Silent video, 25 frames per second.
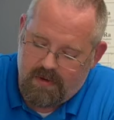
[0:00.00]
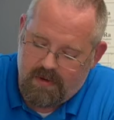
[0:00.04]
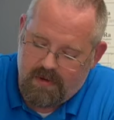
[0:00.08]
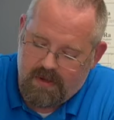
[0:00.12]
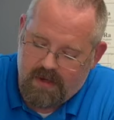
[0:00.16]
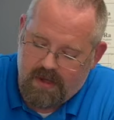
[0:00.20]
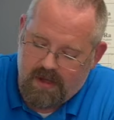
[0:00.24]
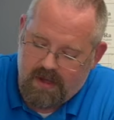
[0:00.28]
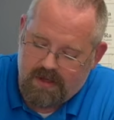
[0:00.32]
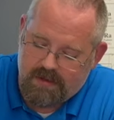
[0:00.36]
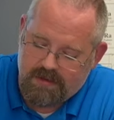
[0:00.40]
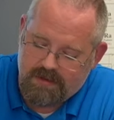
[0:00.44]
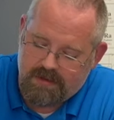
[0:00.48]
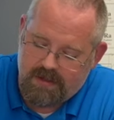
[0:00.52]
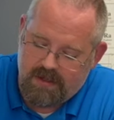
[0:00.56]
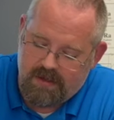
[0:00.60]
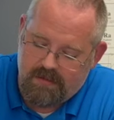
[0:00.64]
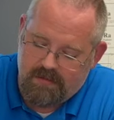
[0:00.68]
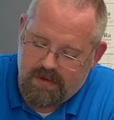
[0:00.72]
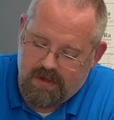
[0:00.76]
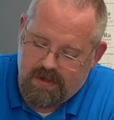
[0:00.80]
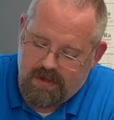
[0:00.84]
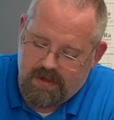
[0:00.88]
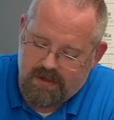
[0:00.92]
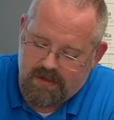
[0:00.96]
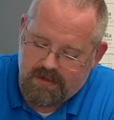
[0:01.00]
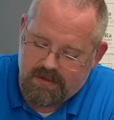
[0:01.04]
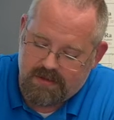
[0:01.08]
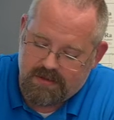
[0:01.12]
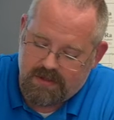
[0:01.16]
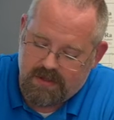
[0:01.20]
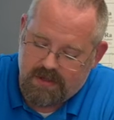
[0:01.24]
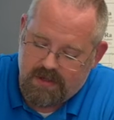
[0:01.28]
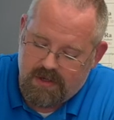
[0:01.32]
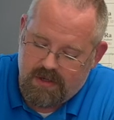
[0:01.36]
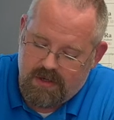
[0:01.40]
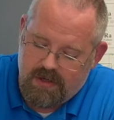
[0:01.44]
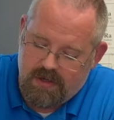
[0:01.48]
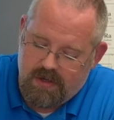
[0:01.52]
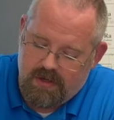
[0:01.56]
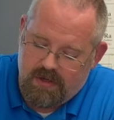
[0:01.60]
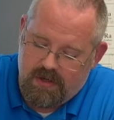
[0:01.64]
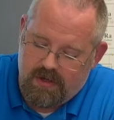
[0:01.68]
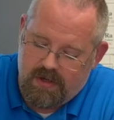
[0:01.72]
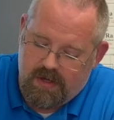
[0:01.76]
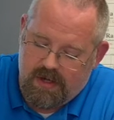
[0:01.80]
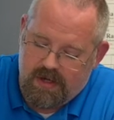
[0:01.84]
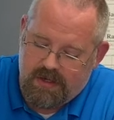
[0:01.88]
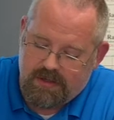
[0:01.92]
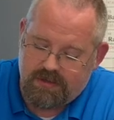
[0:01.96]
Calcium
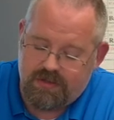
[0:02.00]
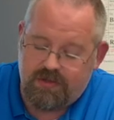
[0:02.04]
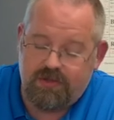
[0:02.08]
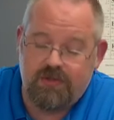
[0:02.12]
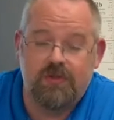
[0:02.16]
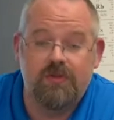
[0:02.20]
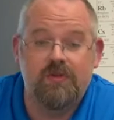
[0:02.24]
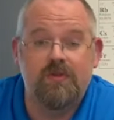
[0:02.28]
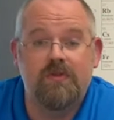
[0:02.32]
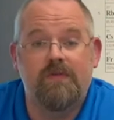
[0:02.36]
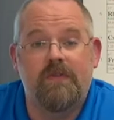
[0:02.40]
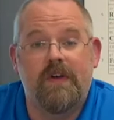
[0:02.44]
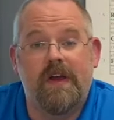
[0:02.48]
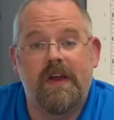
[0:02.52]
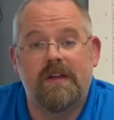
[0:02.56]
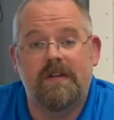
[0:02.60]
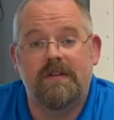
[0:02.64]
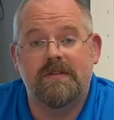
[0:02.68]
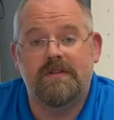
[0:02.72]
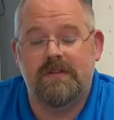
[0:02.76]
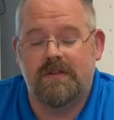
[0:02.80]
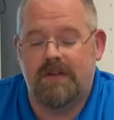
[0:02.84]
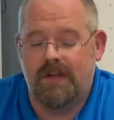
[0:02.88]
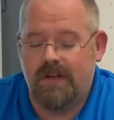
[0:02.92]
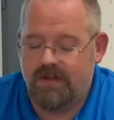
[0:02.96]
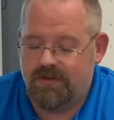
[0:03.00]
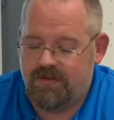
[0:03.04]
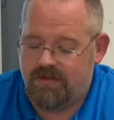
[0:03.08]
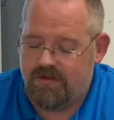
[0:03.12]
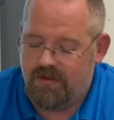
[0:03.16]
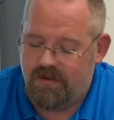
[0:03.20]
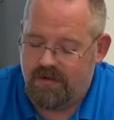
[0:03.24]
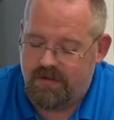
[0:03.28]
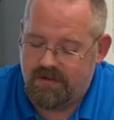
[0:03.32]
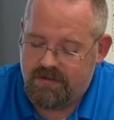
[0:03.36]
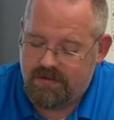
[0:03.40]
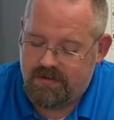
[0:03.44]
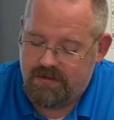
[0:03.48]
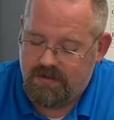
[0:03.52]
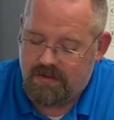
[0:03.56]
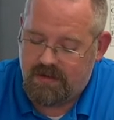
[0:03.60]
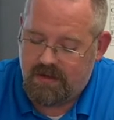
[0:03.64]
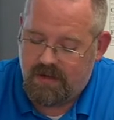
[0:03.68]
has 2 valence electrons.